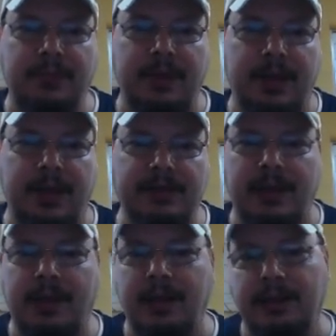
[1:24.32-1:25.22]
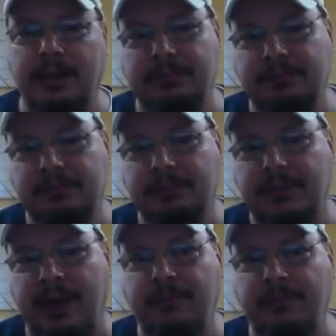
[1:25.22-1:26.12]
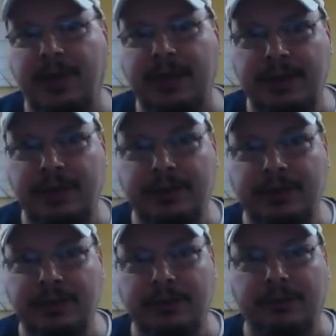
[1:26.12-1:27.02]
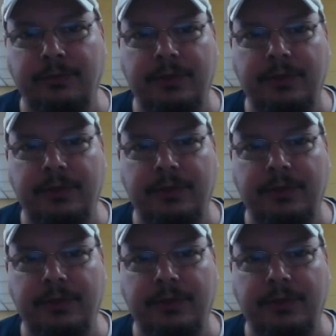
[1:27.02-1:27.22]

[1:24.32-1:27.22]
as I have mentioned to